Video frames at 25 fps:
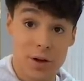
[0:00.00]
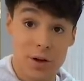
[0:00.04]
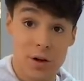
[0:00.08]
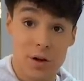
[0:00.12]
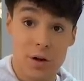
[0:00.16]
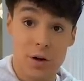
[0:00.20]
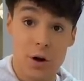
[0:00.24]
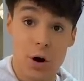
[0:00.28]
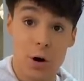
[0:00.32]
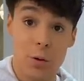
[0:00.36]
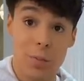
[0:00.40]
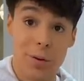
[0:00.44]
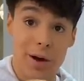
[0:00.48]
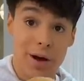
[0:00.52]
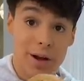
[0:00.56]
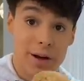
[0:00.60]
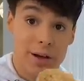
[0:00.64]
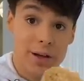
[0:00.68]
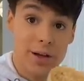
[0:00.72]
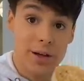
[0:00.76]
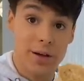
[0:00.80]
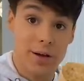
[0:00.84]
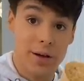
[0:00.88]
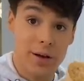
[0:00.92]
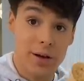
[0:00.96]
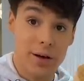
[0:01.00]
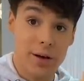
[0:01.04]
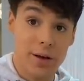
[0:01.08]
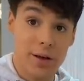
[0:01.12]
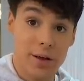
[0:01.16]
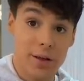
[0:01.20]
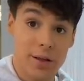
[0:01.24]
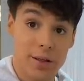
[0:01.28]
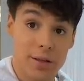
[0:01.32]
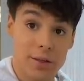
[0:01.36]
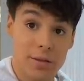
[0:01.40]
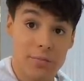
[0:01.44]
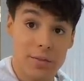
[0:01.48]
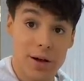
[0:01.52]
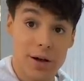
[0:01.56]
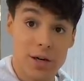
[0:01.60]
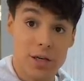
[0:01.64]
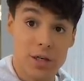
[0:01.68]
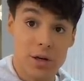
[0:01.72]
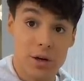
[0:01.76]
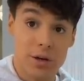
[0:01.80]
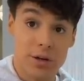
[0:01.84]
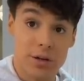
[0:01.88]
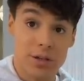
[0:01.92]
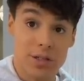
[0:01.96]
Nobody the
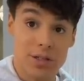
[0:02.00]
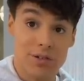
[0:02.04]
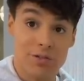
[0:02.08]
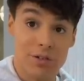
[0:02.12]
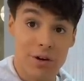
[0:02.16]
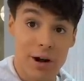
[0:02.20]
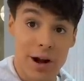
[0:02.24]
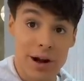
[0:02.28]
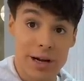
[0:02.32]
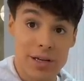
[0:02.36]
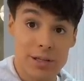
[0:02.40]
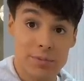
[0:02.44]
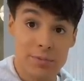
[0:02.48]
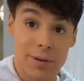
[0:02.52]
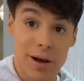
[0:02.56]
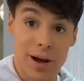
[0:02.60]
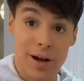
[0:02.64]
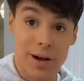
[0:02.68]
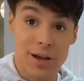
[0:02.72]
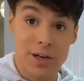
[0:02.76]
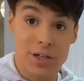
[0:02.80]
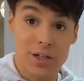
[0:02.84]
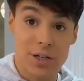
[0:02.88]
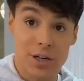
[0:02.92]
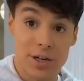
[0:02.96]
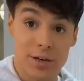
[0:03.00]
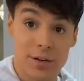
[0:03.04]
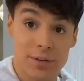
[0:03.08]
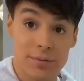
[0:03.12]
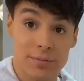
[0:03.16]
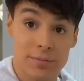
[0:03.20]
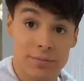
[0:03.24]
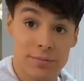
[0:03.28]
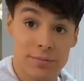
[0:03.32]
McDonald's fries packaging.